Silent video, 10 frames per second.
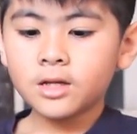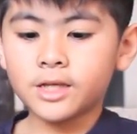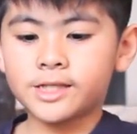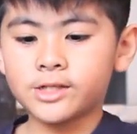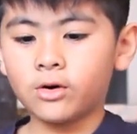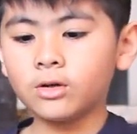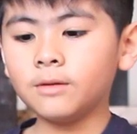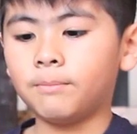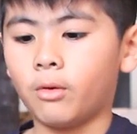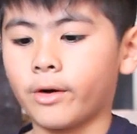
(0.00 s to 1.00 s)
The
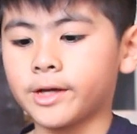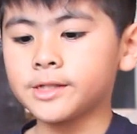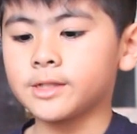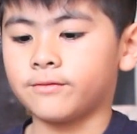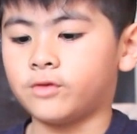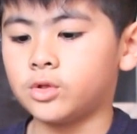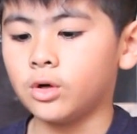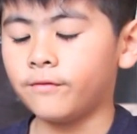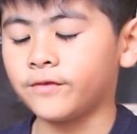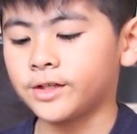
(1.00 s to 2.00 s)
total points of
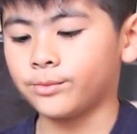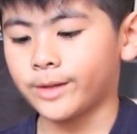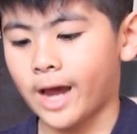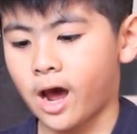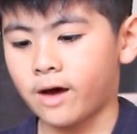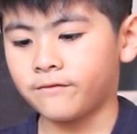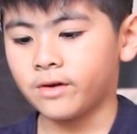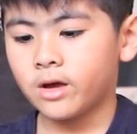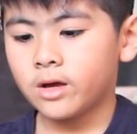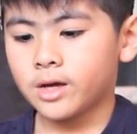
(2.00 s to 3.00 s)
trophies we have
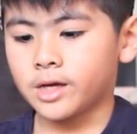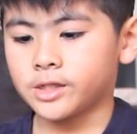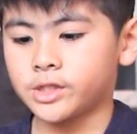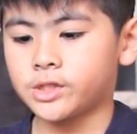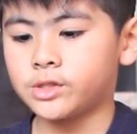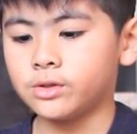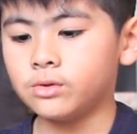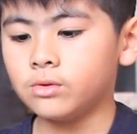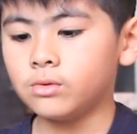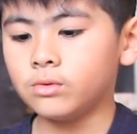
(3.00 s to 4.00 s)
is
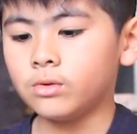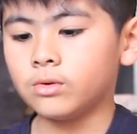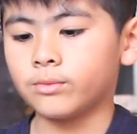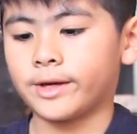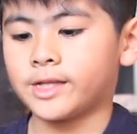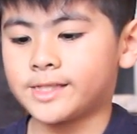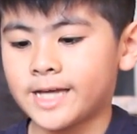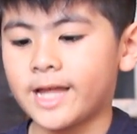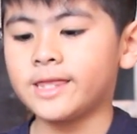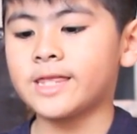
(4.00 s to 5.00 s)
two, wait,
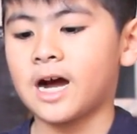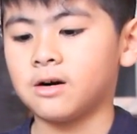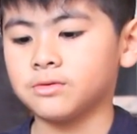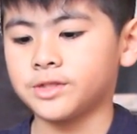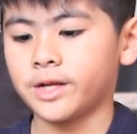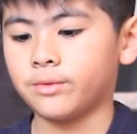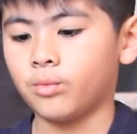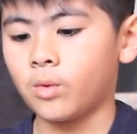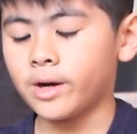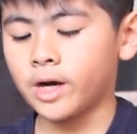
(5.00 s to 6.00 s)

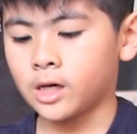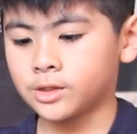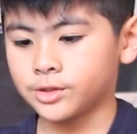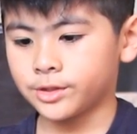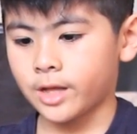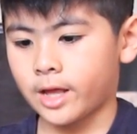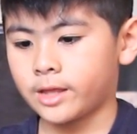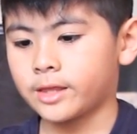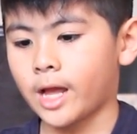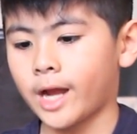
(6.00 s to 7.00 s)

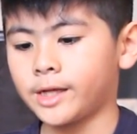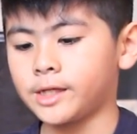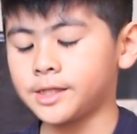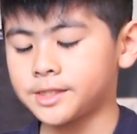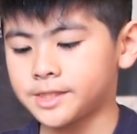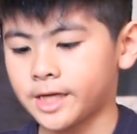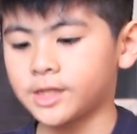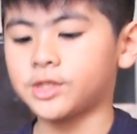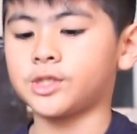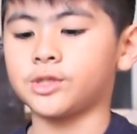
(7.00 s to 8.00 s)

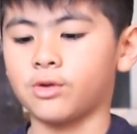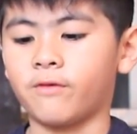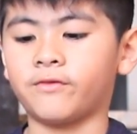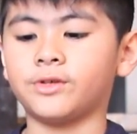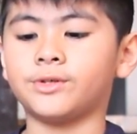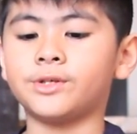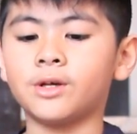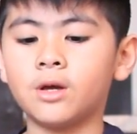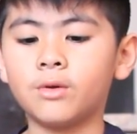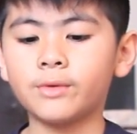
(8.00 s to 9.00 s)
10,196 trophies
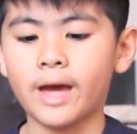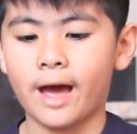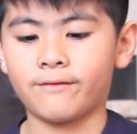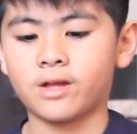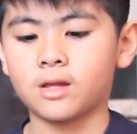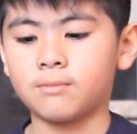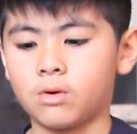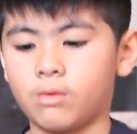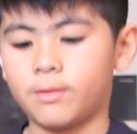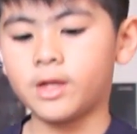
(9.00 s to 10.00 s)
we have at the
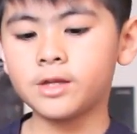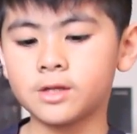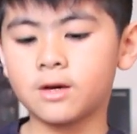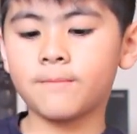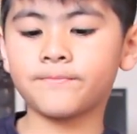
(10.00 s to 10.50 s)
moment.